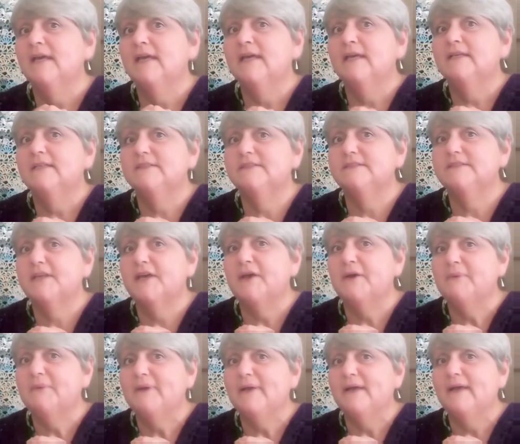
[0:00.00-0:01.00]
So,
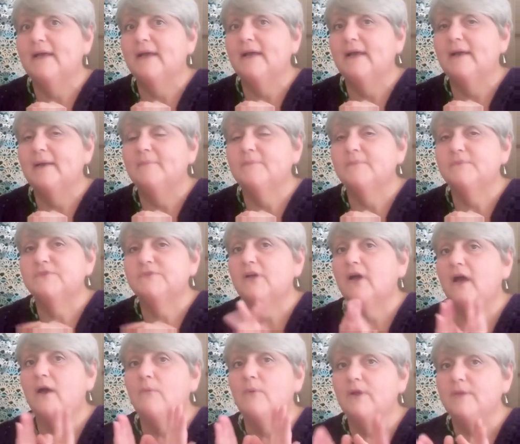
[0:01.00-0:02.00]
uh, um, so
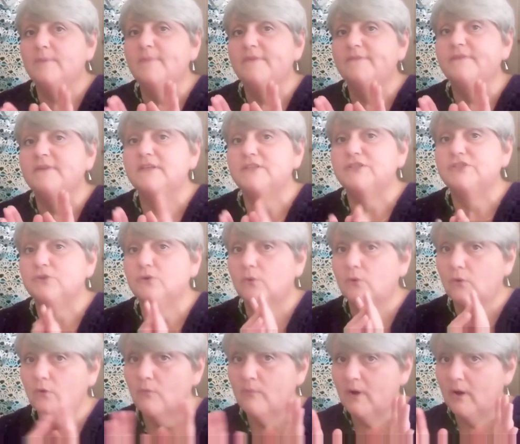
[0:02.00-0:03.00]
I won't be finishing
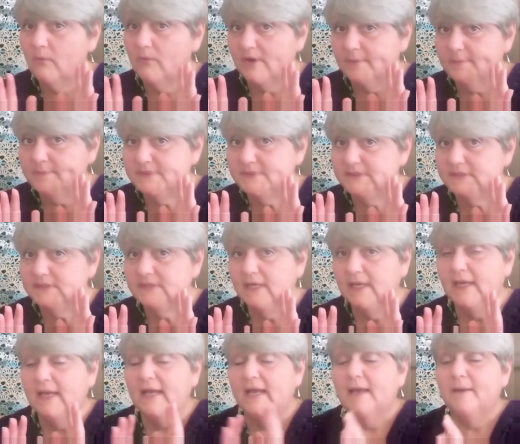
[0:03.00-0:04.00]
all my works
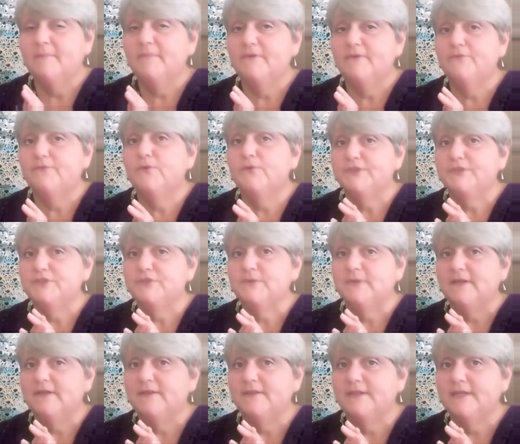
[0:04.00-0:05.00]
before the
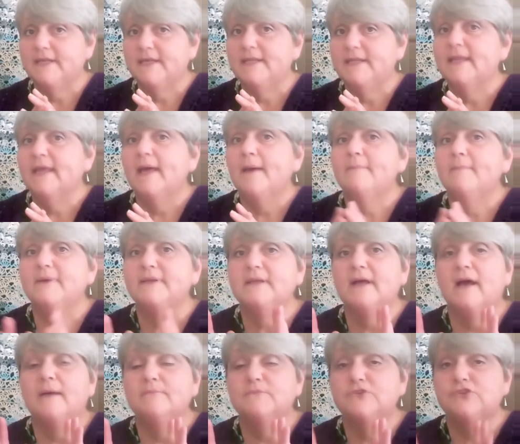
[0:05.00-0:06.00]
23rd, but
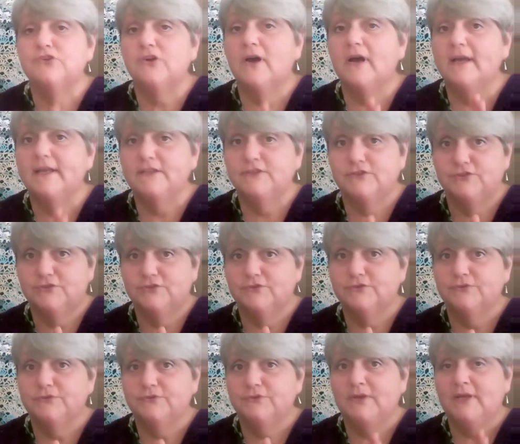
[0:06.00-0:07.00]
I'm trying
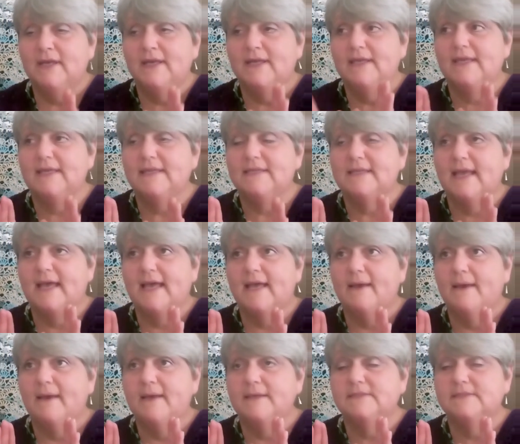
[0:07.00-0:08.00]
to get
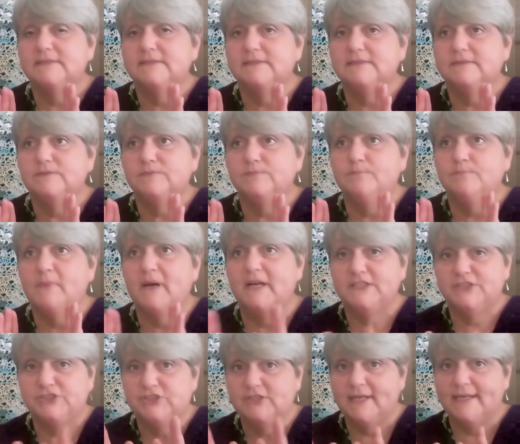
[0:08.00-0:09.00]
as
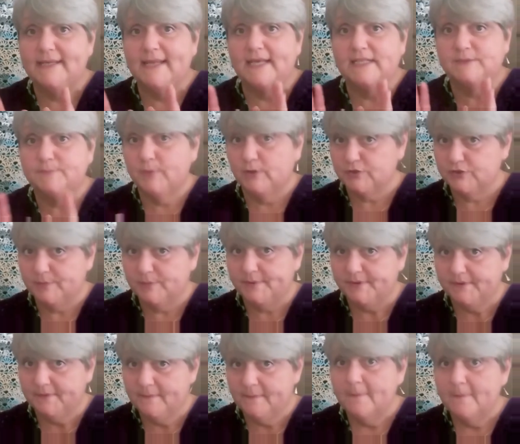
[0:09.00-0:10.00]
much done as
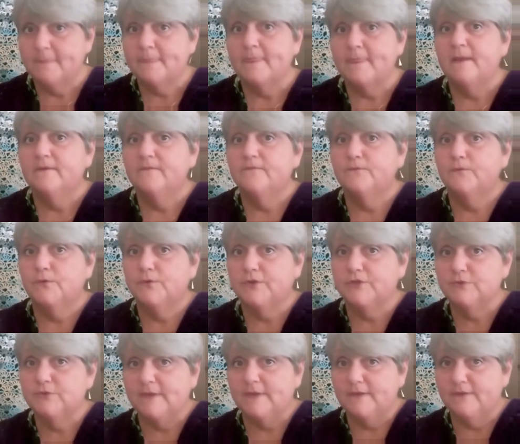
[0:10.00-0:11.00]
possible for the
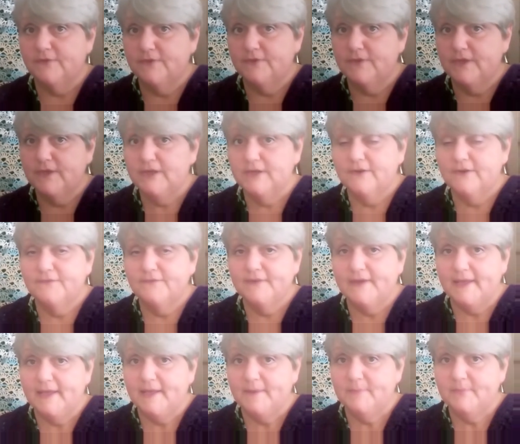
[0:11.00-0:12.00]
23rd of
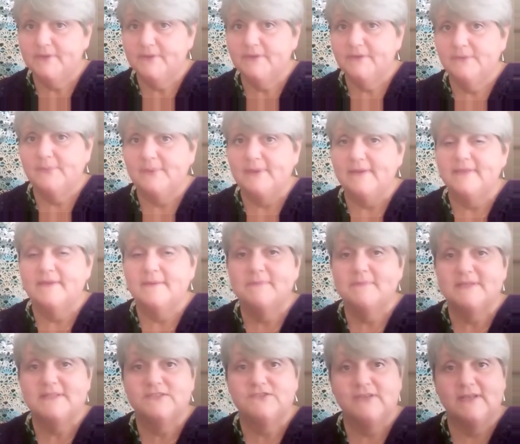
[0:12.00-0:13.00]
April when the
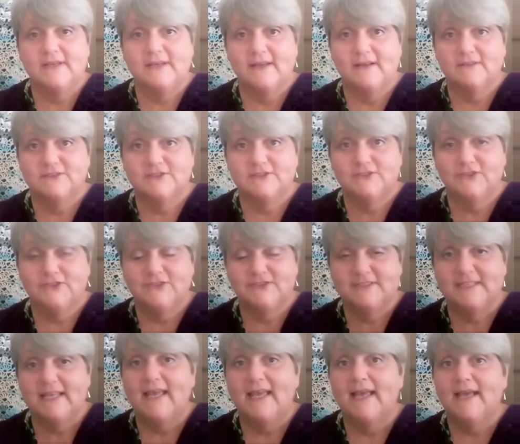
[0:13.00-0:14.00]
mystery cow
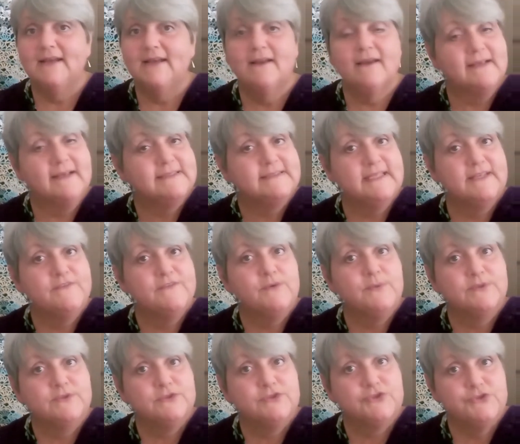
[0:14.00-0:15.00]
starts. And like I say, if you
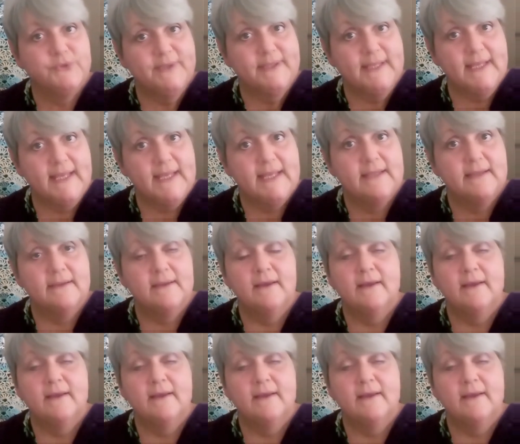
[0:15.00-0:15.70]
want to join in,